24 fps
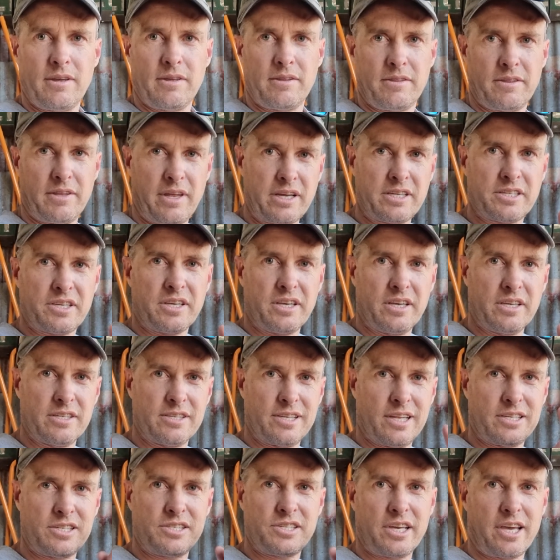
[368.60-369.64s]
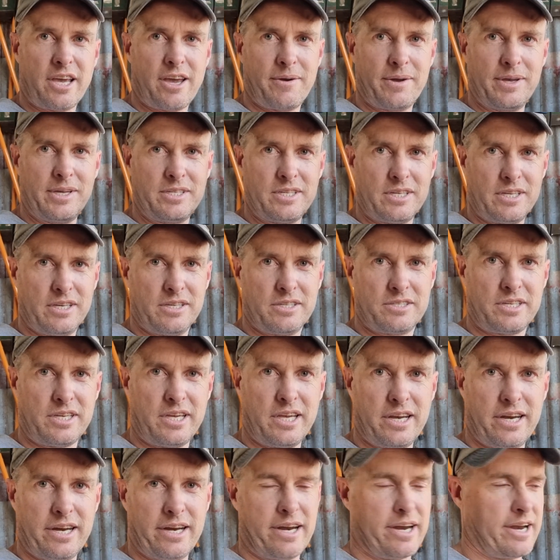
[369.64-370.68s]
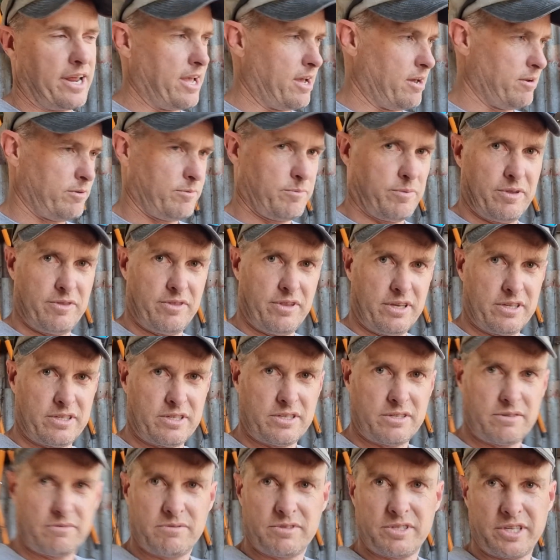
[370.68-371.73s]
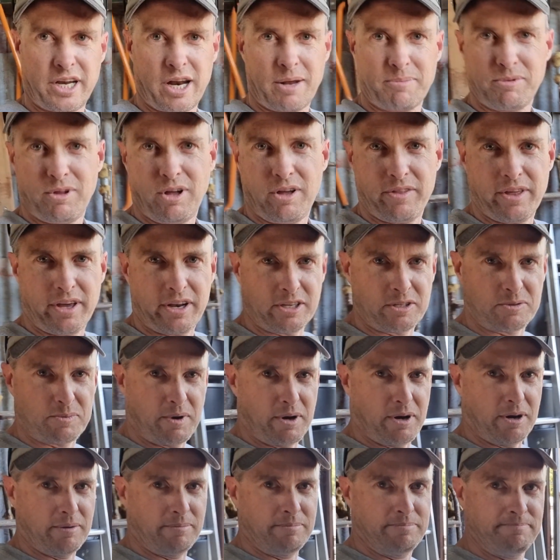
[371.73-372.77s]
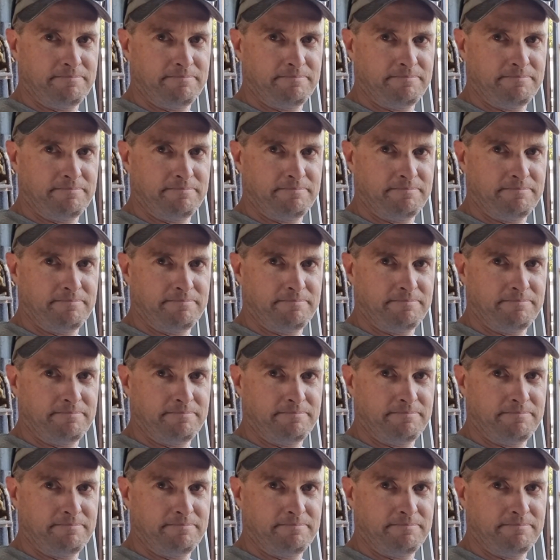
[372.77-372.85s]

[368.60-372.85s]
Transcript: Next thing is, let's see how easy it is to get in and out with this setup like that as well.